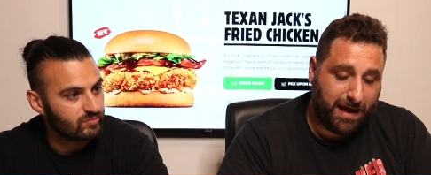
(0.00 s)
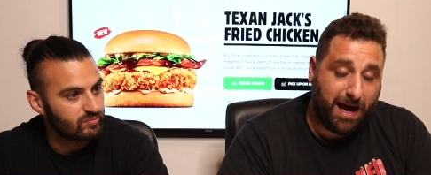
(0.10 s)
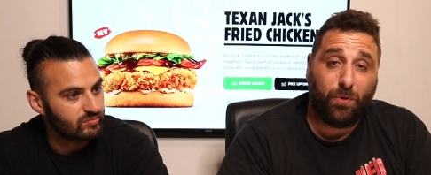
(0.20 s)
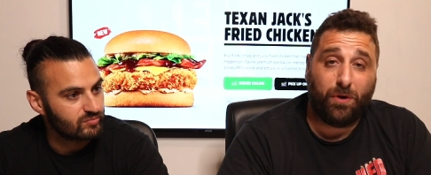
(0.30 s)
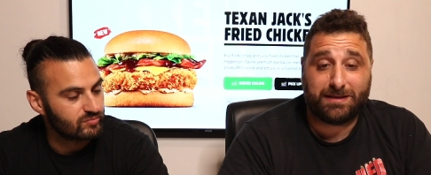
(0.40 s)

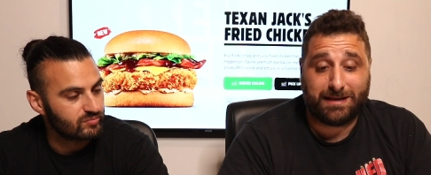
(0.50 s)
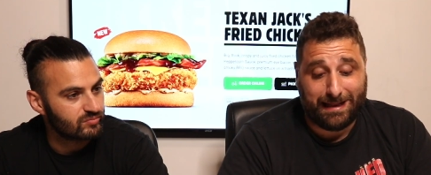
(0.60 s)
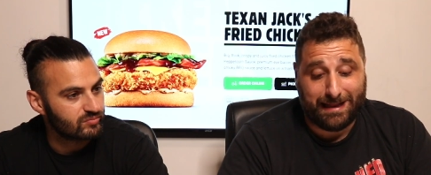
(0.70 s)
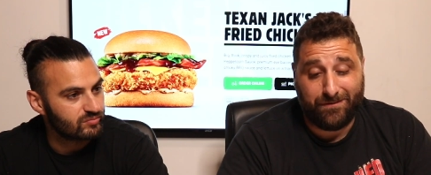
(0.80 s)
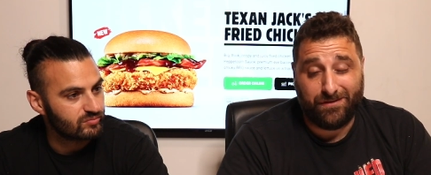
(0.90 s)
Speaker 1: That was
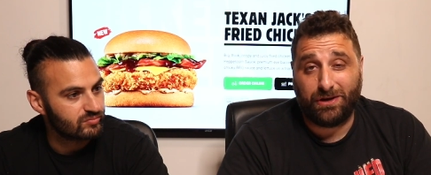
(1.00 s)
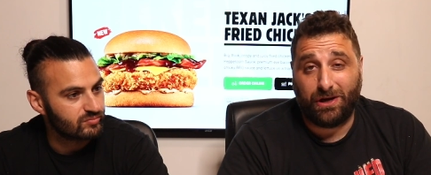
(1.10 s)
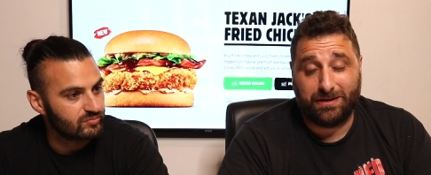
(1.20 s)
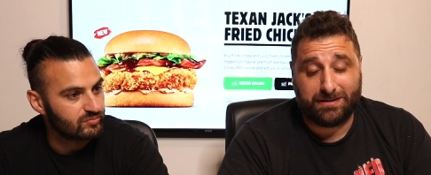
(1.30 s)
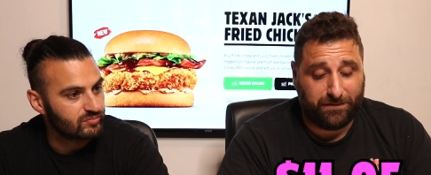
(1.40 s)

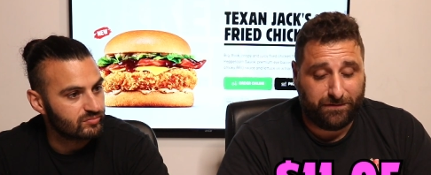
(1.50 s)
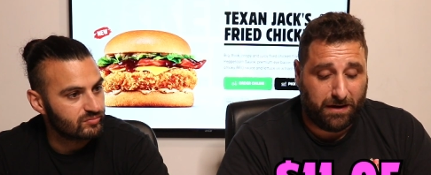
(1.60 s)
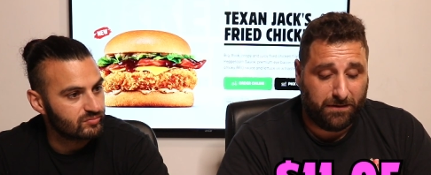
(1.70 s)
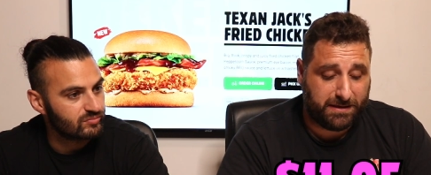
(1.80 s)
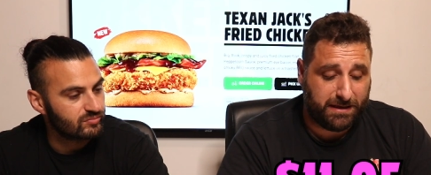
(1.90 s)

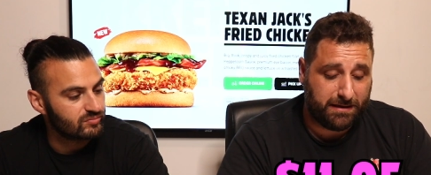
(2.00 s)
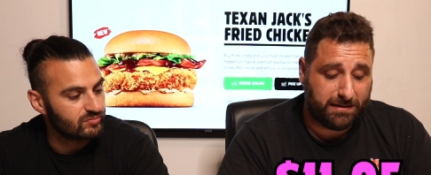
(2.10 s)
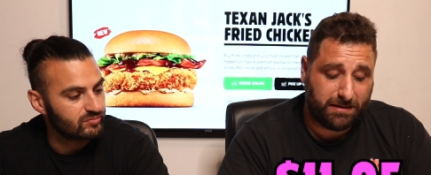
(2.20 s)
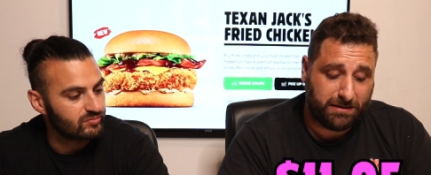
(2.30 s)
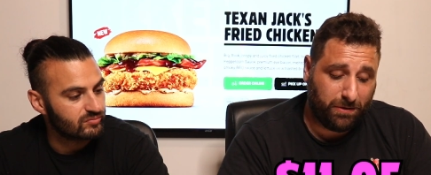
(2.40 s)

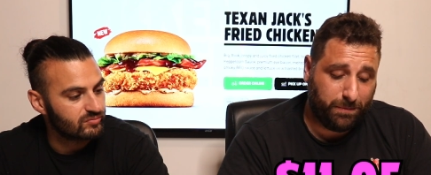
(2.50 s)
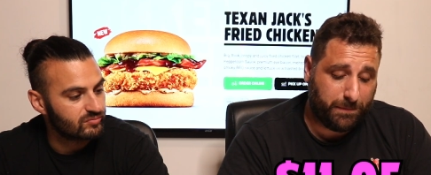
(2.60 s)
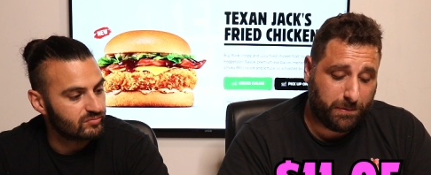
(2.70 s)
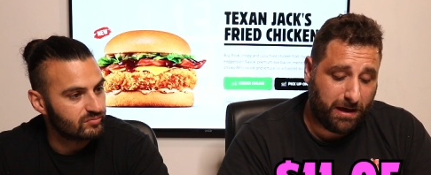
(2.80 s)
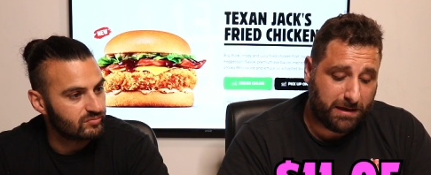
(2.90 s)
$11.05, so still a
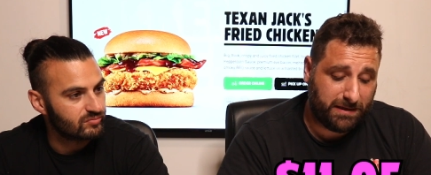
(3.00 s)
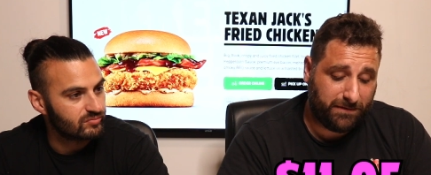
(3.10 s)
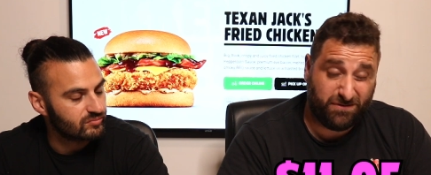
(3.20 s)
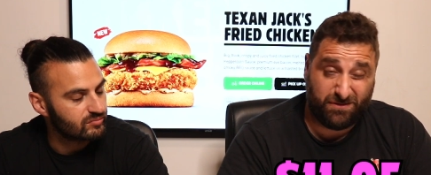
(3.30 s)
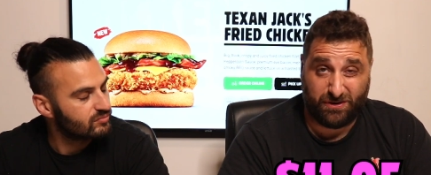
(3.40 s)
bit
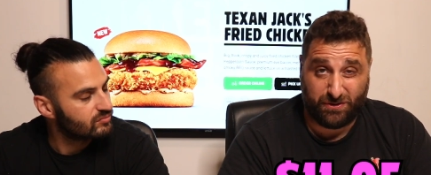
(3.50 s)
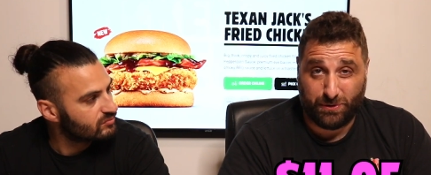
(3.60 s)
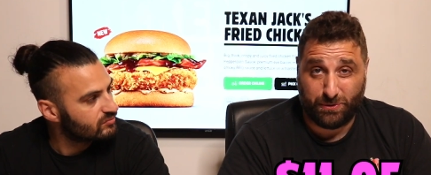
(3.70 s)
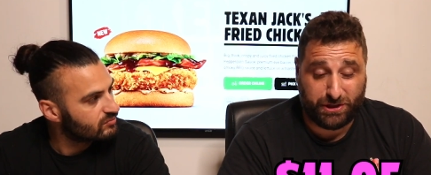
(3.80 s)
pricey for a grilled